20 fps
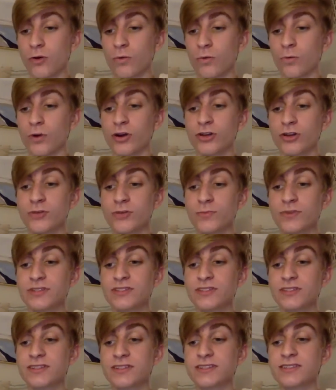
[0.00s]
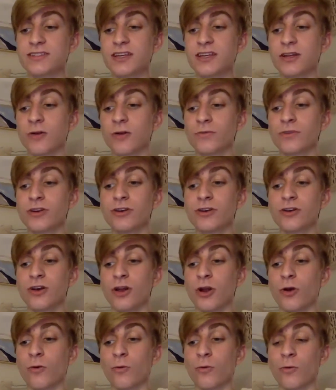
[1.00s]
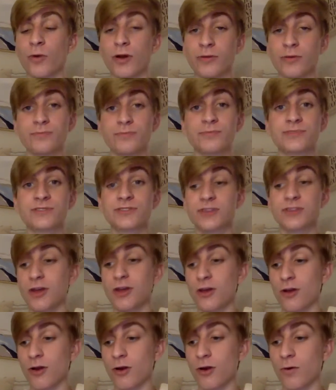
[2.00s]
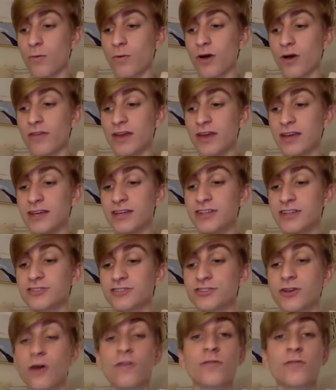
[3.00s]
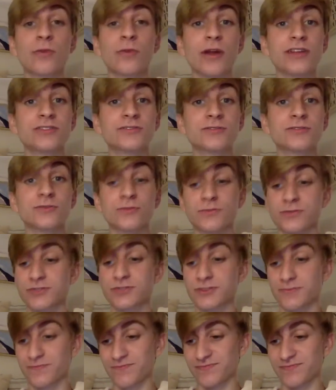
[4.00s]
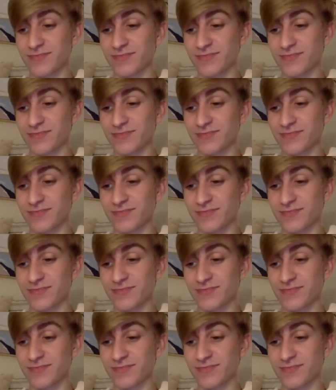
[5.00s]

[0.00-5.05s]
where humans can sit on their rumps while they eat soft pretzels.